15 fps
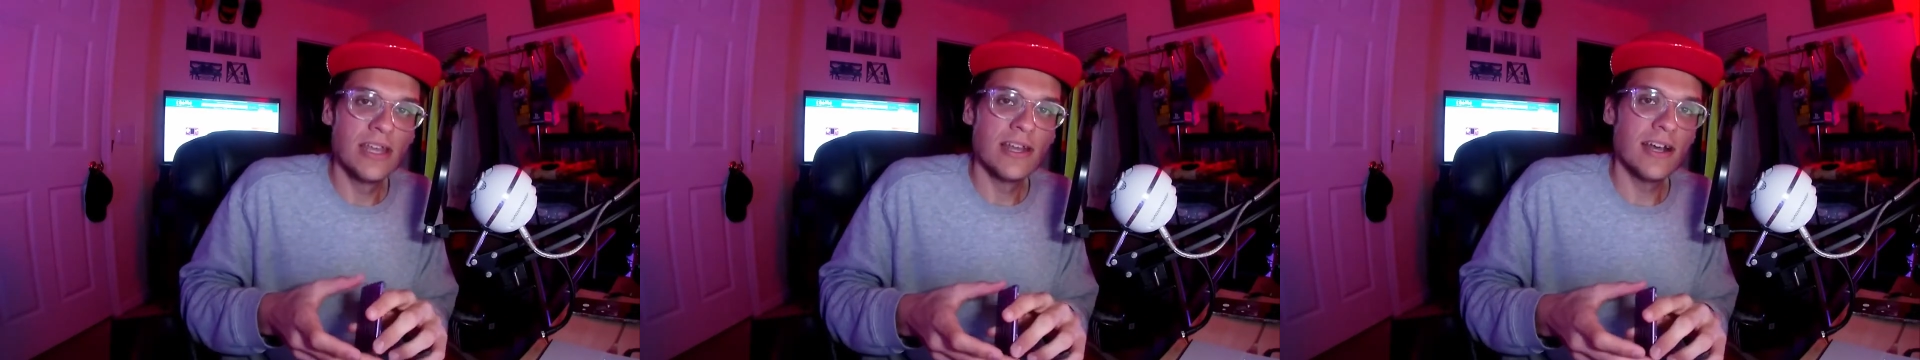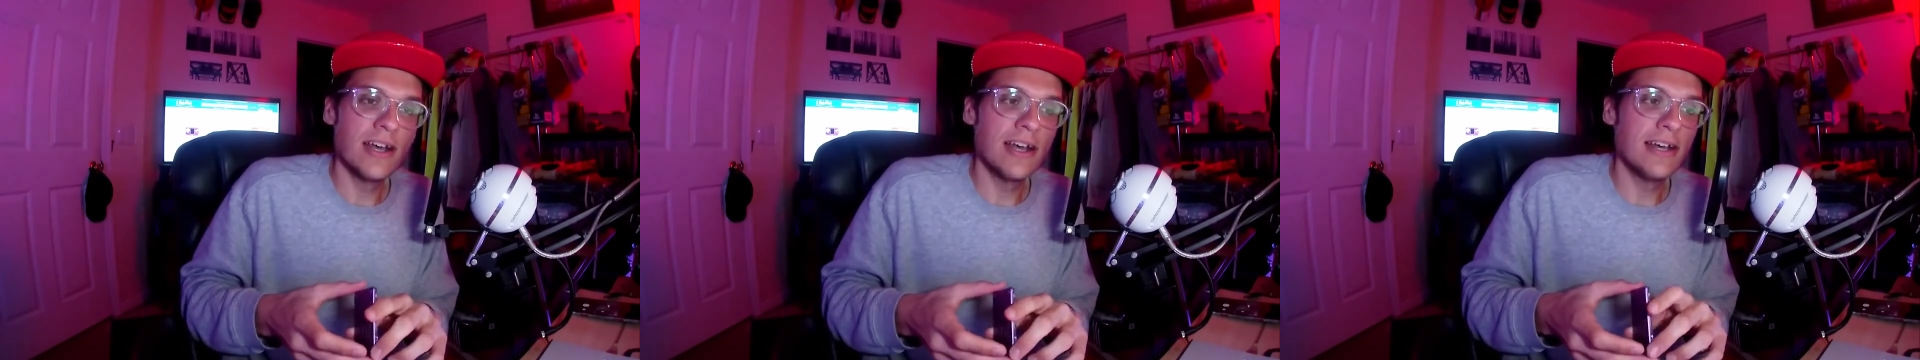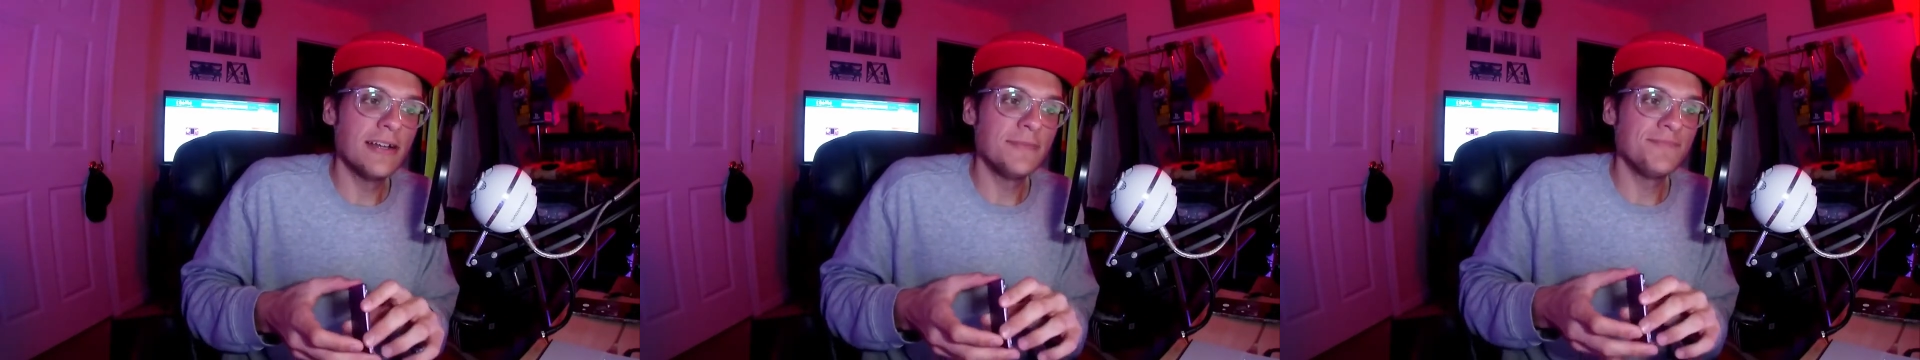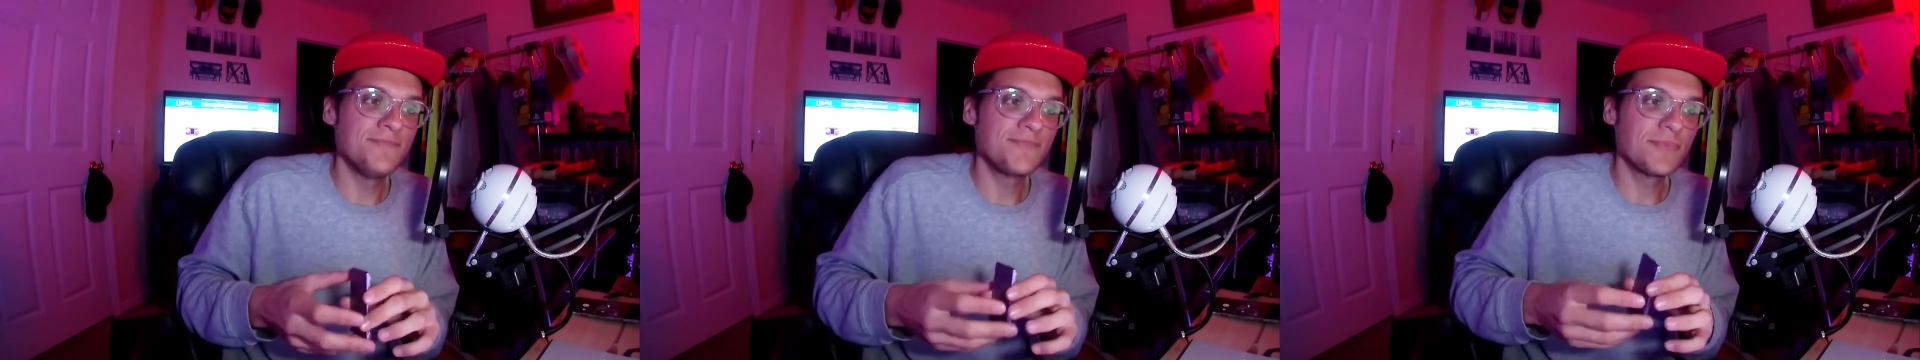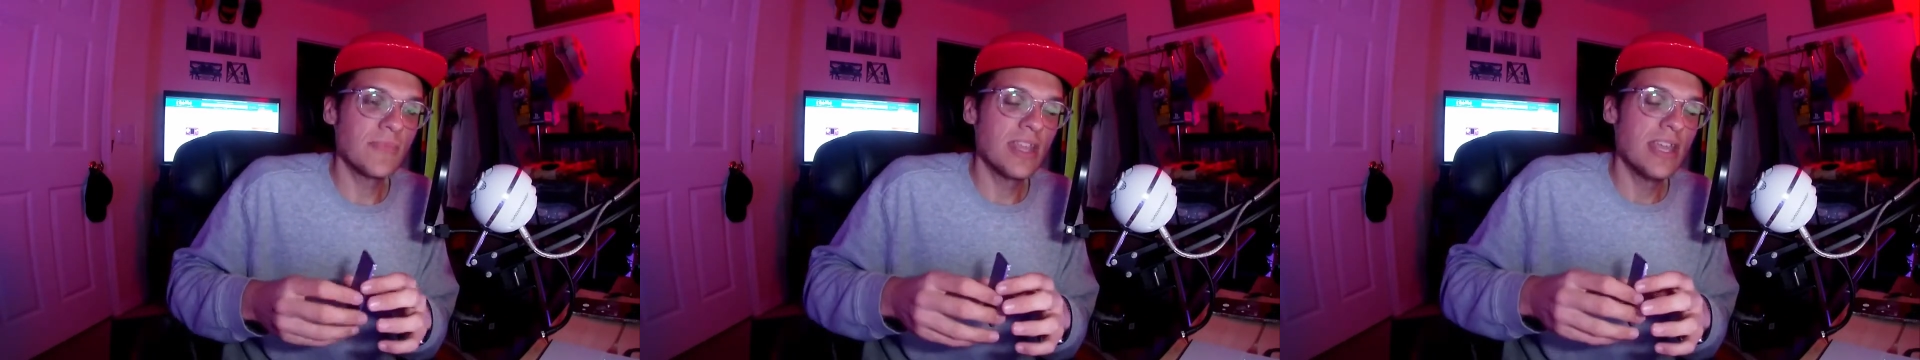
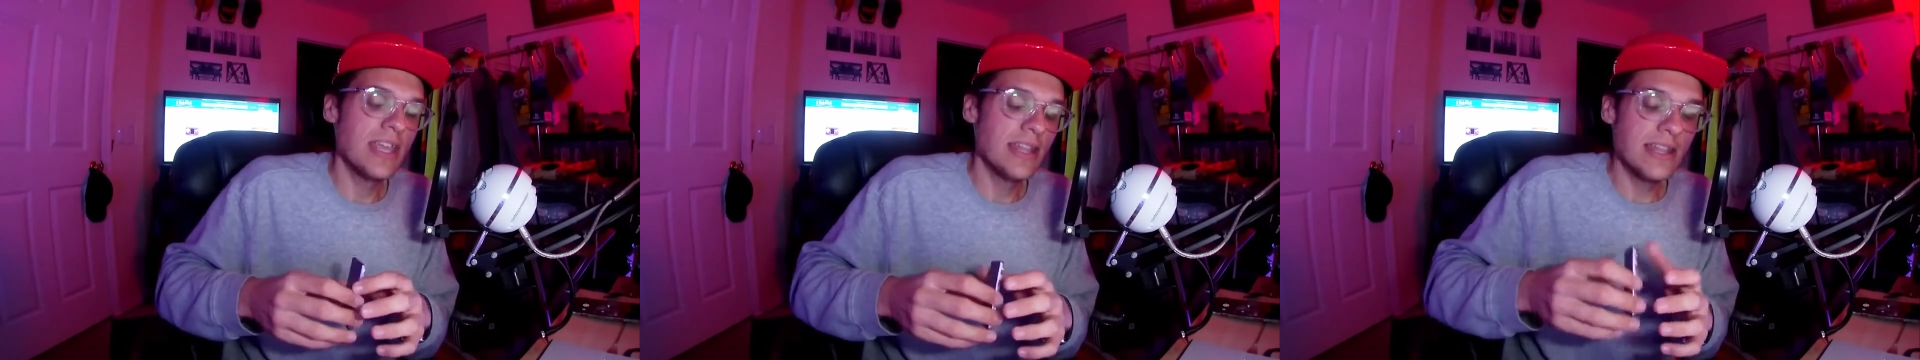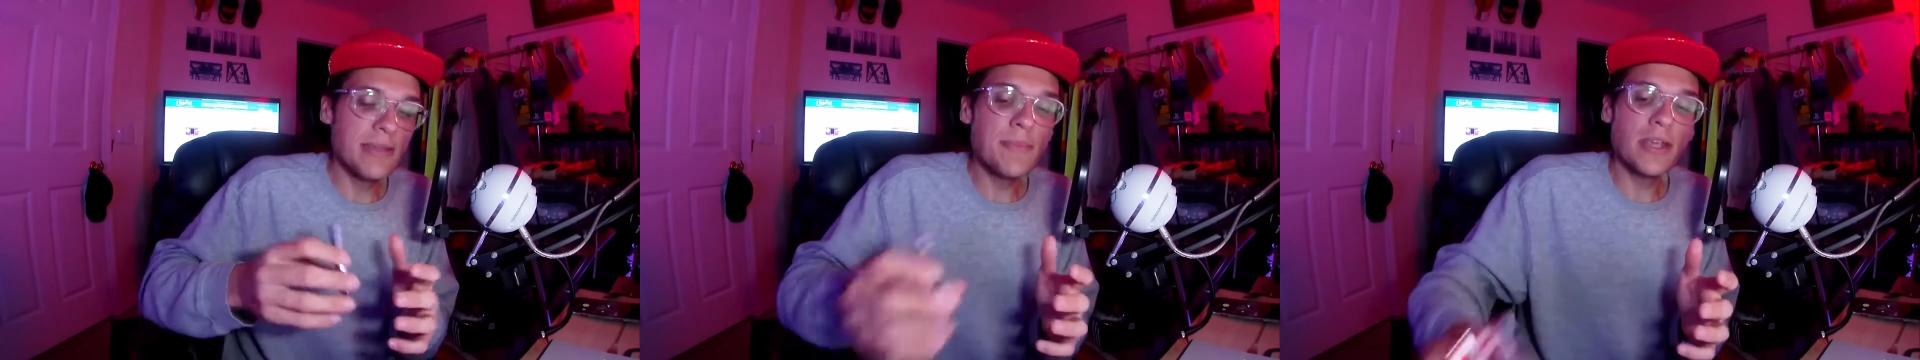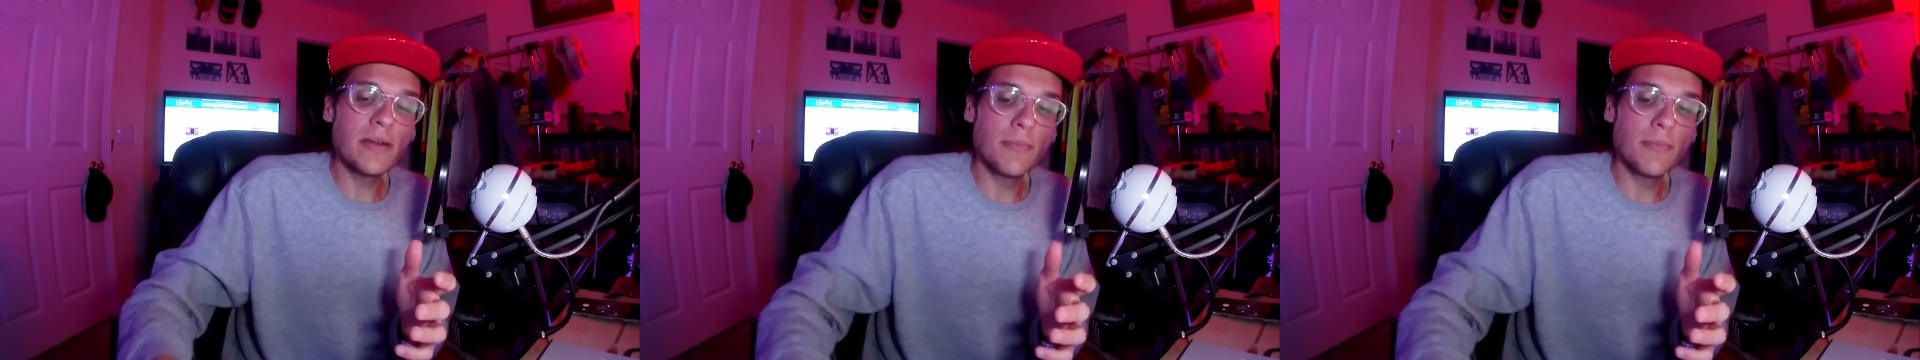They make a